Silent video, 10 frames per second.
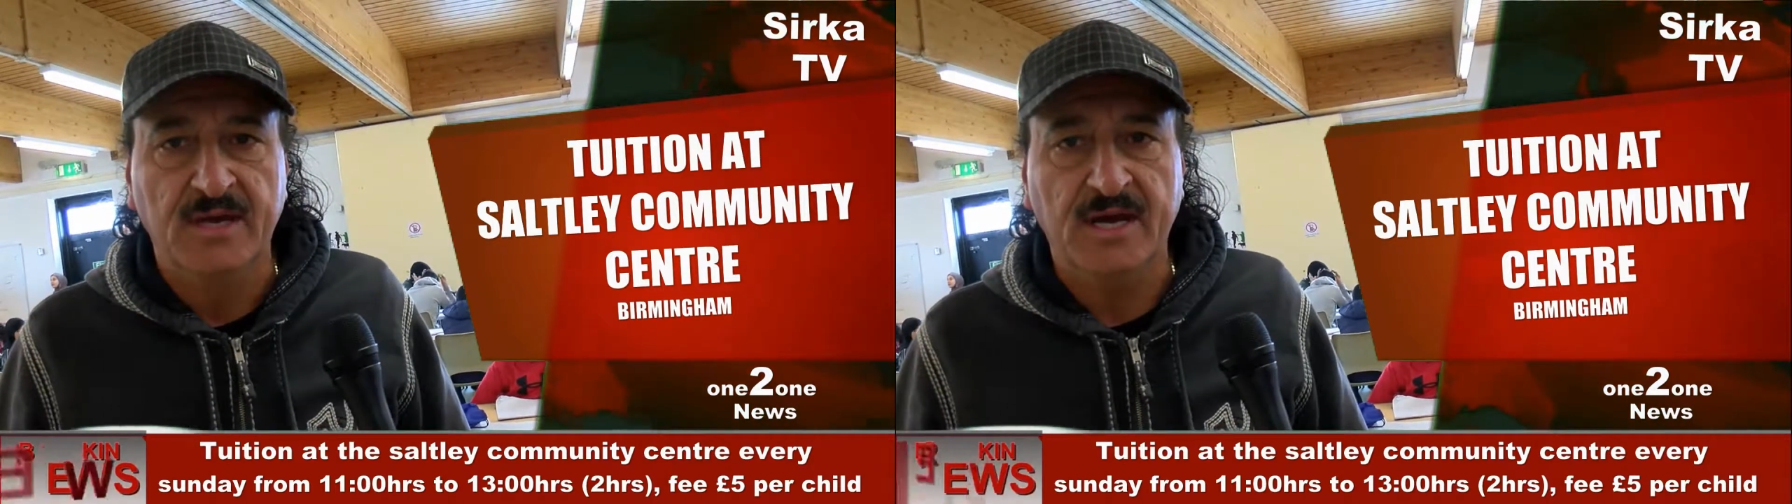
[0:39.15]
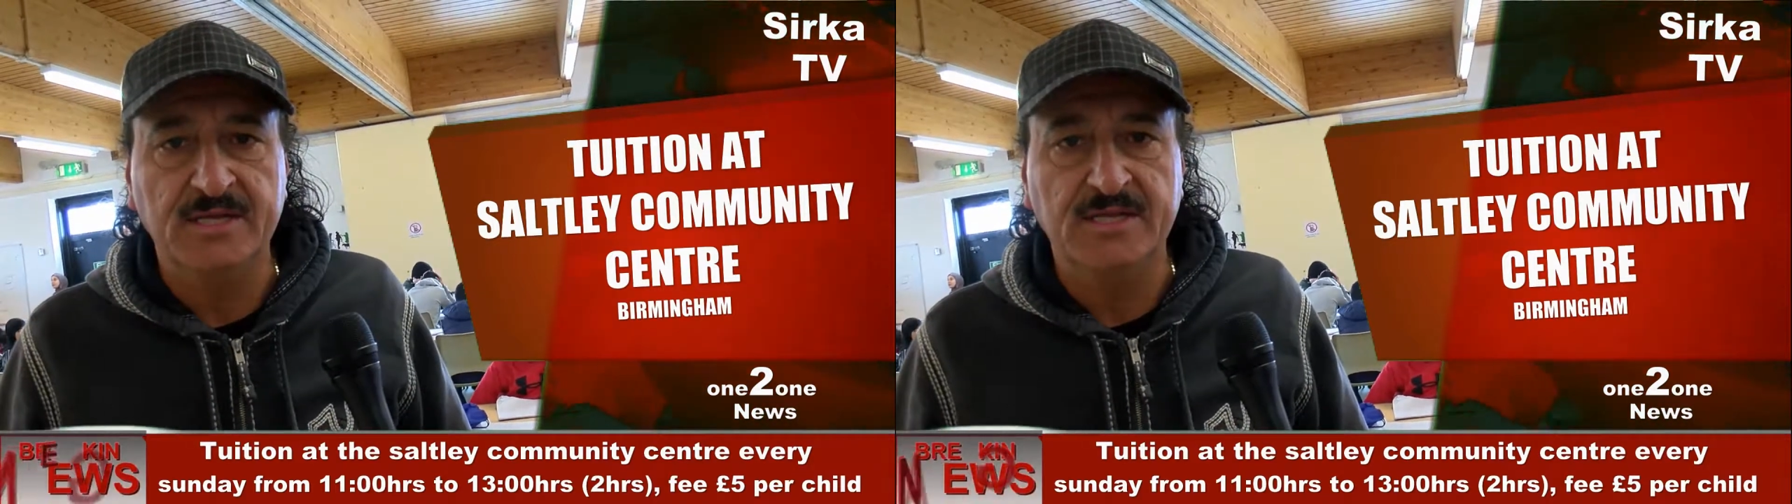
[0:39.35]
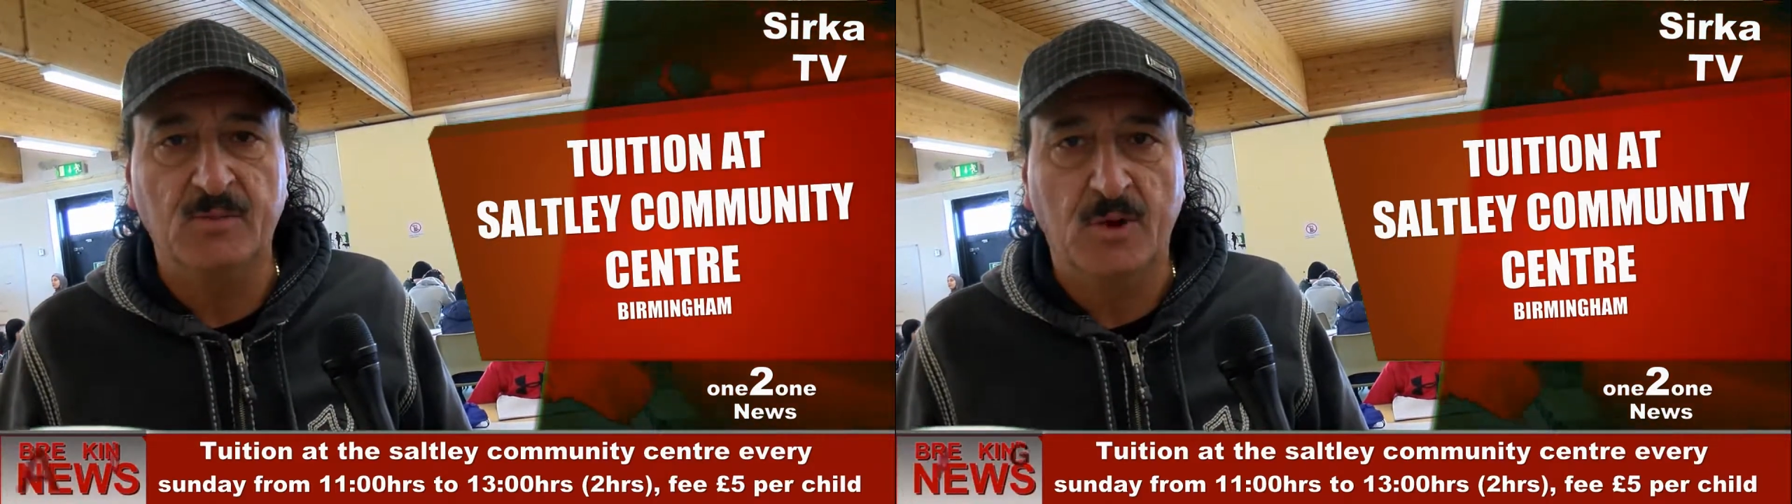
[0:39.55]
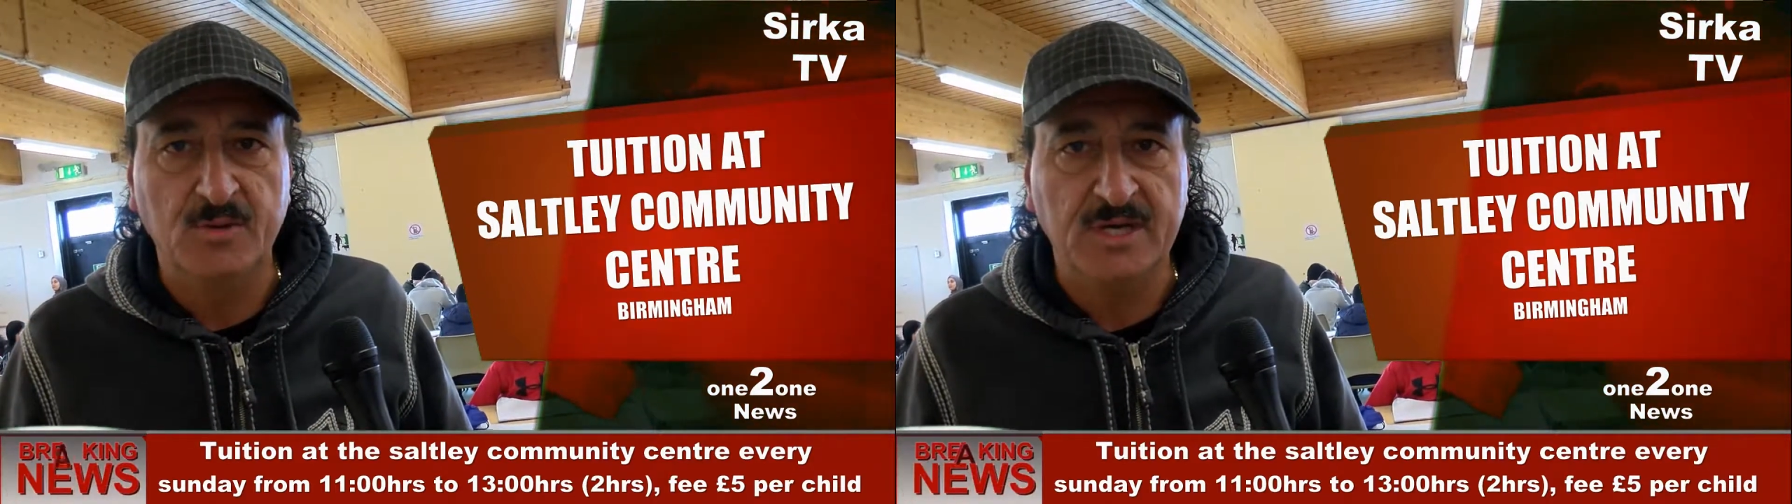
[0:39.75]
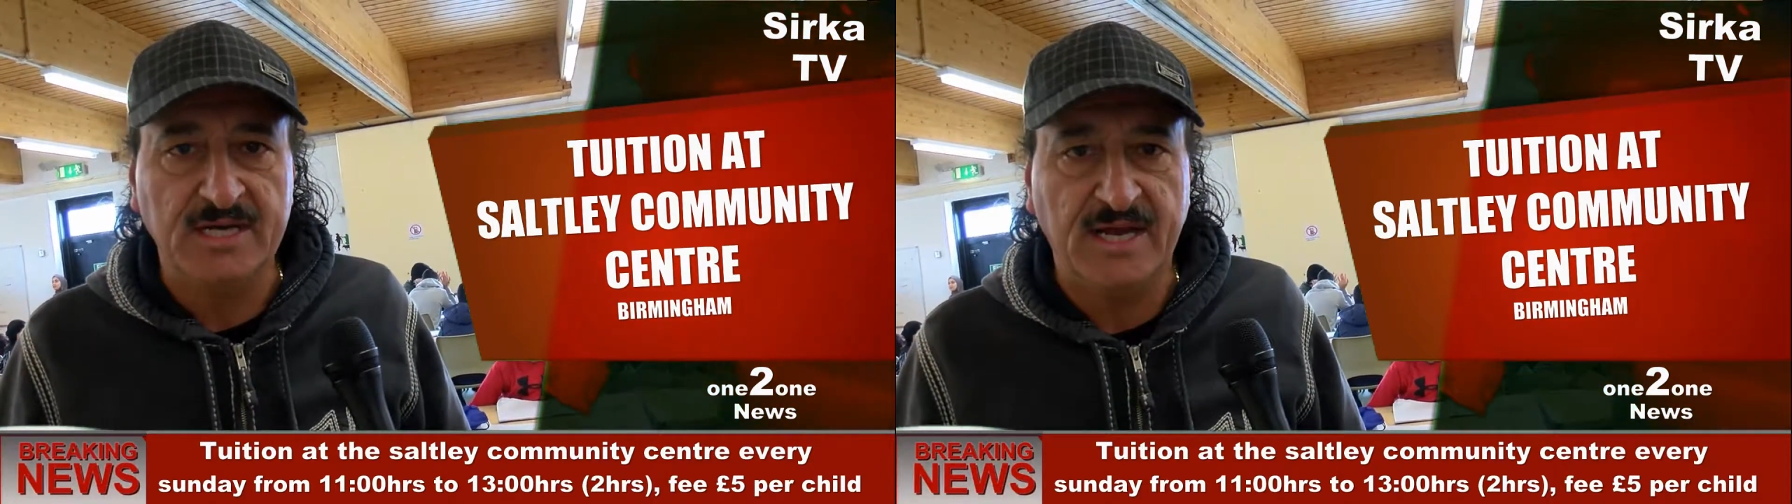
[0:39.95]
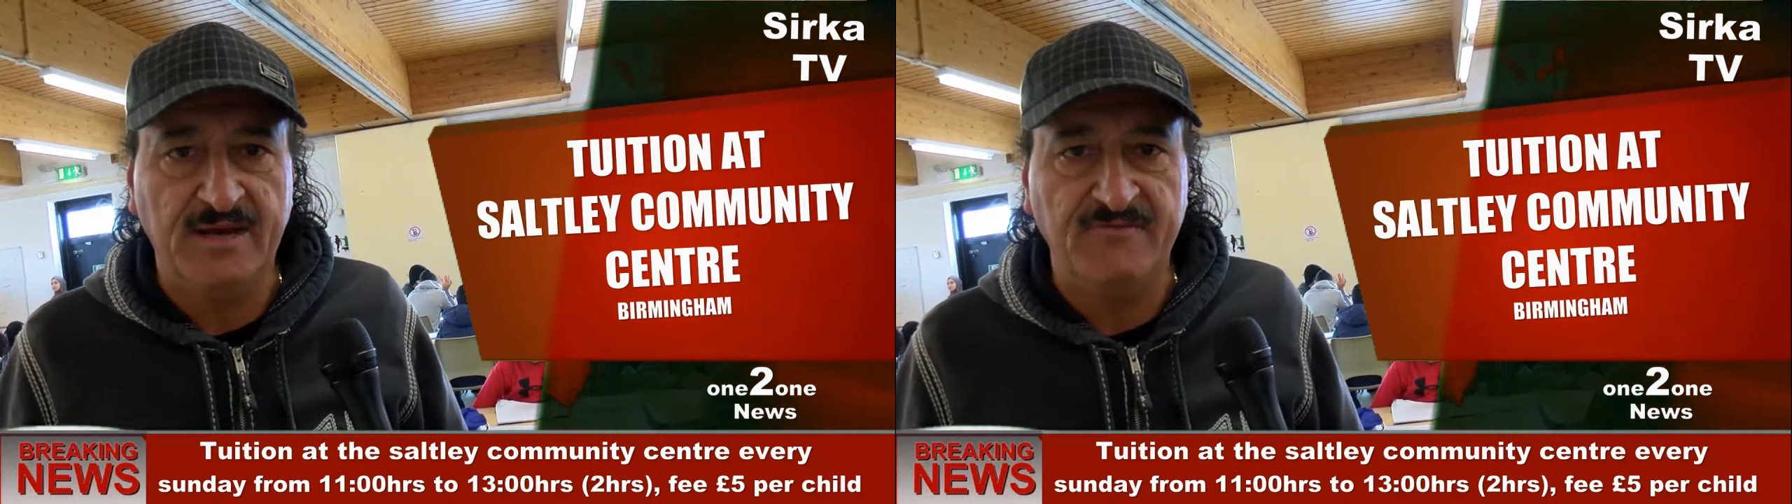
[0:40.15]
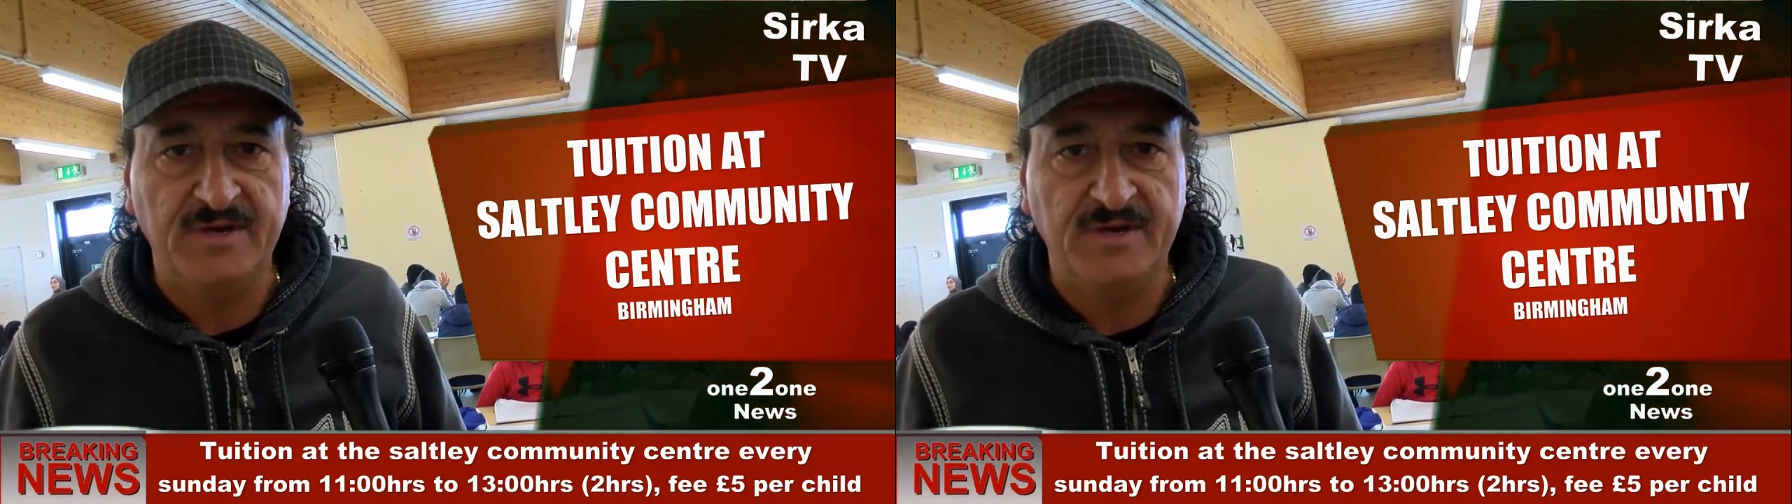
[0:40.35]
and the more we can have